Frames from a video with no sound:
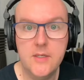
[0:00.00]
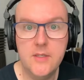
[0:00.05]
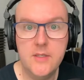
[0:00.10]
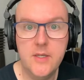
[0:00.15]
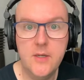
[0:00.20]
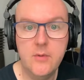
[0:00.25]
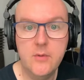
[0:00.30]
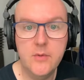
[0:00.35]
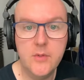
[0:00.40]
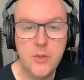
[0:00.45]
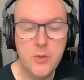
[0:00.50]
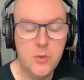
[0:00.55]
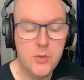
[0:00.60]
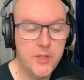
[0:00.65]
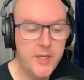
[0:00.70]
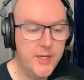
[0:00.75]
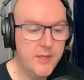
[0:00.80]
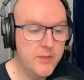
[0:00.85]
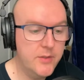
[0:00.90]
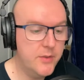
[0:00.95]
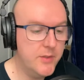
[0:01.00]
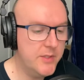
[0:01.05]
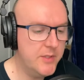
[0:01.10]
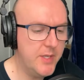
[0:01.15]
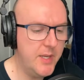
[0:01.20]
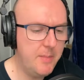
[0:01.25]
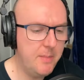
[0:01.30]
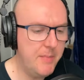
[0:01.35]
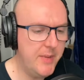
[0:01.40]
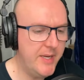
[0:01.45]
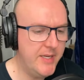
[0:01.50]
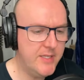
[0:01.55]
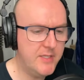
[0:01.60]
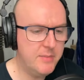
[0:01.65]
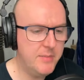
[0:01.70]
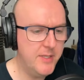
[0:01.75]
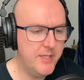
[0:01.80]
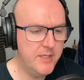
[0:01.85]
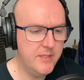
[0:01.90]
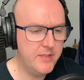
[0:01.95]
sounds loading. So it may just
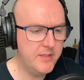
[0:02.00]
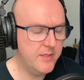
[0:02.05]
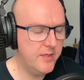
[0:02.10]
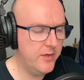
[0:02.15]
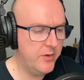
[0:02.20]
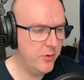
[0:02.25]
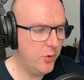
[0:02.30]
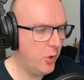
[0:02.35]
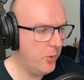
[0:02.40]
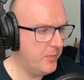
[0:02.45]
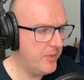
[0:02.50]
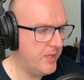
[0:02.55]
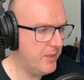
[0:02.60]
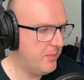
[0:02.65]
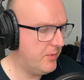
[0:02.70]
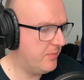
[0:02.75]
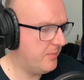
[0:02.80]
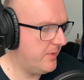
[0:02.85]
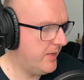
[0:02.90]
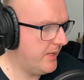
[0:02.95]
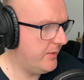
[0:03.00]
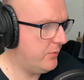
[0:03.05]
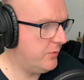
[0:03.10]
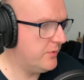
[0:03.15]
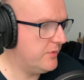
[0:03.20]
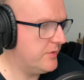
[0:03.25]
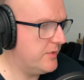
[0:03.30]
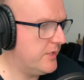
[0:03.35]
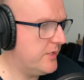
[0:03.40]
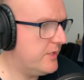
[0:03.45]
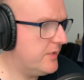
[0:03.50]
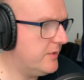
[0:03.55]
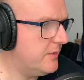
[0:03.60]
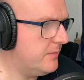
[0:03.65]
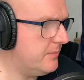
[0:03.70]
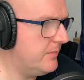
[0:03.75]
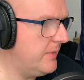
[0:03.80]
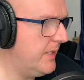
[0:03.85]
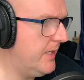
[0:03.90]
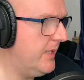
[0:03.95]
be just an anomaly with my own
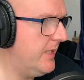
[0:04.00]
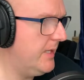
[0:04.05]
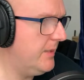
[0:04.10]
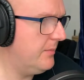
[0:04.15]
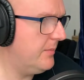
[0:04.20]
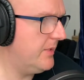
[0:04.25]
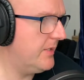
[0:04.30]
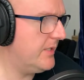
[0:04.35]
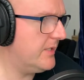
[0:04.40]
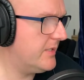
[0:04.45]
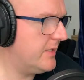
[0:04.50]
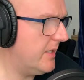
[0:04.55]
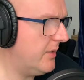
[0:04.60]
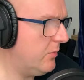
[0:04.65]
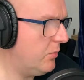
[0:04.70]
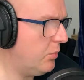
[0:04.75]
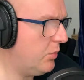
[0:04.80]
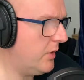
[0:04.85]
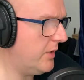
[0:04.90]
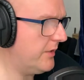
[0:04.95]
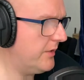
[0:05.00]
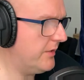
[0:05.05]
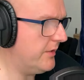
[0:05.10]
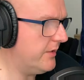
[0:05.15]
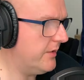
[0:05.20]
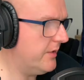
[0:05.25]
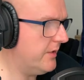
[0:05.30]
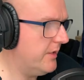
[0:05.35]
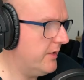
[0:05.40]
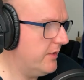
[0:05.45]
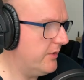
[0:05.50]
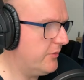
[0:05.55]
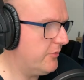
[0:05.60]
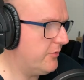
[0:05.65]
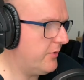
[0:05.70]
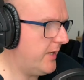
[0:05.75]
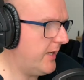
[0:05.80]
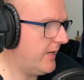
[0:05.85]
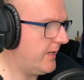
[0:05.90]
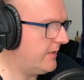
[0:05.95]
system, but just that one
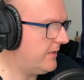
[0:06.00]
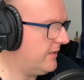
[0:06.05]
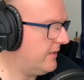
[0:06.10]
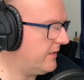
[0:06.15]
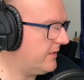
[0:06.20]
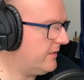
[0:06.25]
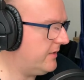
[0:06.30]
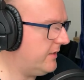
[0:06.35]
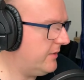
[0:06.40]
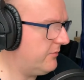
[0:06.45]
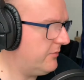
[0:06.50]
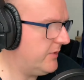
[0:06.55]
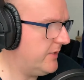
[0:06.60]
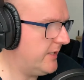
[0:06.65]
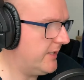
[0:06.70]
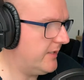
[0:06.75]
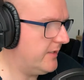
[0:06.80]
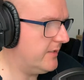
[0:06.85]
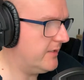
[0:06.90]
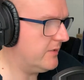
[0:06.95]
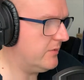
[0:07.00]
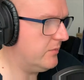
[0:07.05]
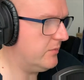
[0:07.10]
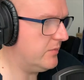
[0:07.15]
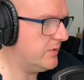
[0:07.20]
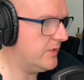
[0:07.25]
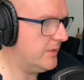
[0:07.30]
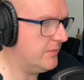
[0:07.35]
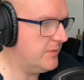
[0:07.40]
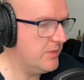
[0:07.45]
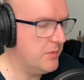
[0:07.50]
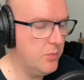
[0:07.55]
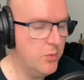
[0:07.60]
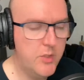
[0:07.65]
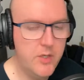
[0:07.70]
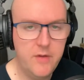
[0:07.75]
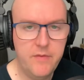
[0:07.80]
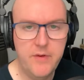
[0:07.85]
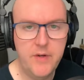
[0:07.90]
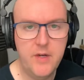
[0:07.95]
track, that Cloud9, just seems to
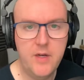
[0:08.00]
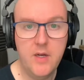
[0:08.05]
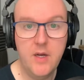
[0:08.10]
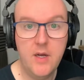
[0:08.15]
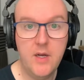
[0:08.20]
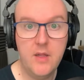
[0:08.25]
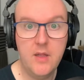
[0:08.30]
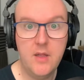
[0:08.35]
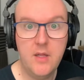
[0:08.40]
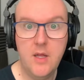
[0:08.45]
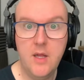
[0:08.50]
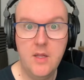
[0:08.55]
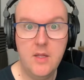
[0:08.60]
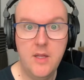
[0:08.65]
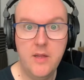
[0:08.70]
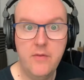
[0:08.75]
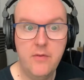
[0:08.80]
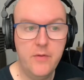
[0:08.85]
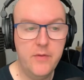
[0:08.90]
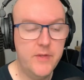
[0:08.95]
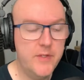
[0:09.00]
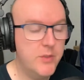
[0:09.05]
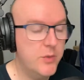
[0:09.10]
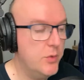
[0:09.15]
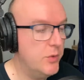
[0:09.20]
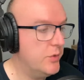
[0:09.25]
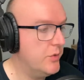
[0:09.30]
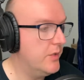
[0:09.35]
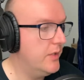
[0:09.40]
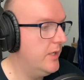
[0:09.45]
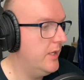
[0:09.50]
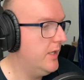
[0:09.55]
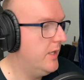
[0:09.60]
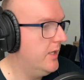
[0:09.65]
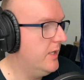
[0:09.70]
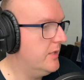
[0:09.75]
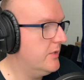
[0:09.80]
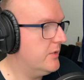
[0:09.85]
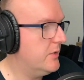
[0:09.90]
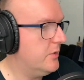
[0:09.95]
want to have a life of its own.
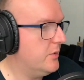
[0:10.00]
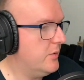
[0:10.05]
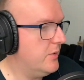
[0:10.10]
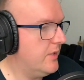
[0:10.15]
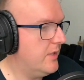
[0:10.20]
So